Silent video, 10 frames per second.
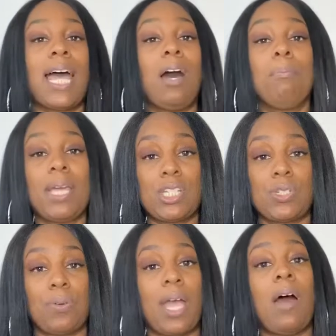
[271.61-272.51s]
I'll make
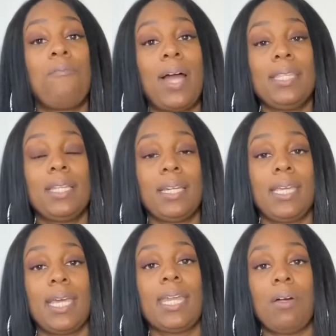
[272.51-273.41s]
sure. I'll find the
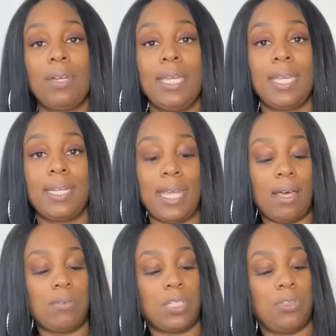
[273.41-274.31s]
link and I'll link it
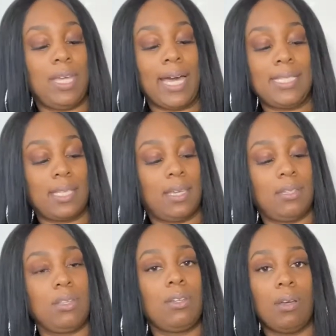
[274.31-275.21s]
down so you guys
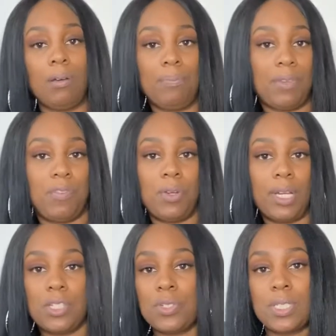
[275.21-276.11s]
can, if you're
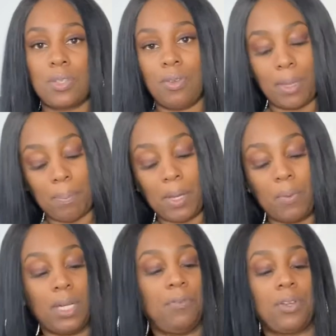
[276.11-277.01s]
interested, you can pick
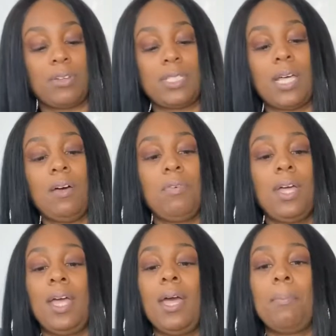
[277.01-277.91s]
one up for yourself.
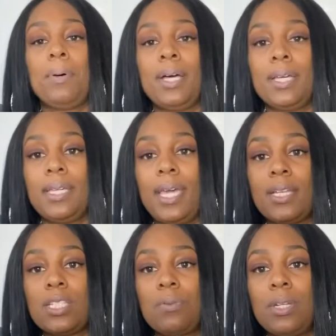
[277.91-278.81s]
But yeah,
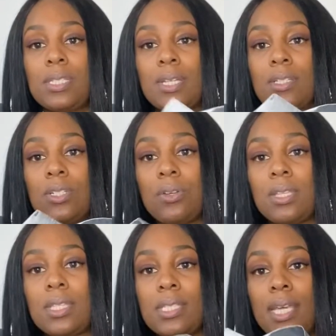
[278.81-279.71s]
just wanted to show you
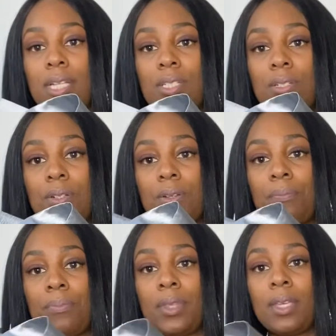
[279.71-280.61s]
this texture.
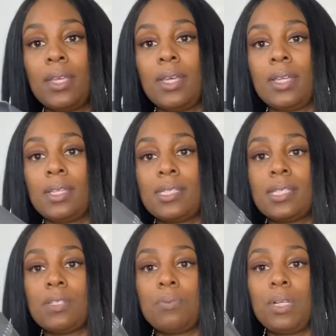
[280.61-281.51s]
This
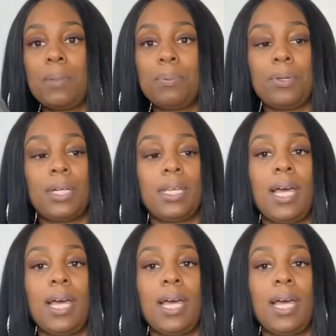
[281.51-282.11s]
is really pretty.